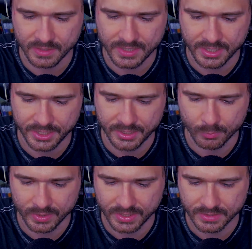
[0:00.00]
that he
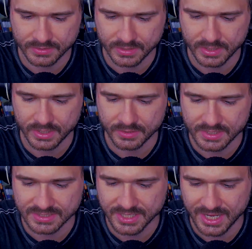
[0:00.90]
rigged
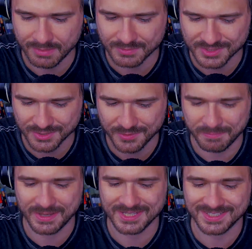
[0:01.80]
this game so the
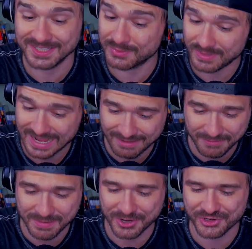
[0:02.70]
Pistons would have a
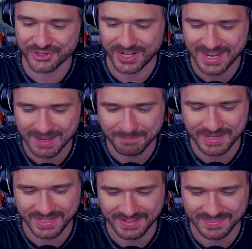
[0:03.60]
better shot at
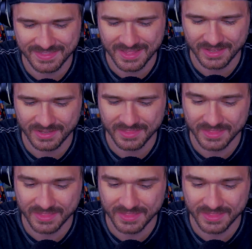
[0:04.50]
beating the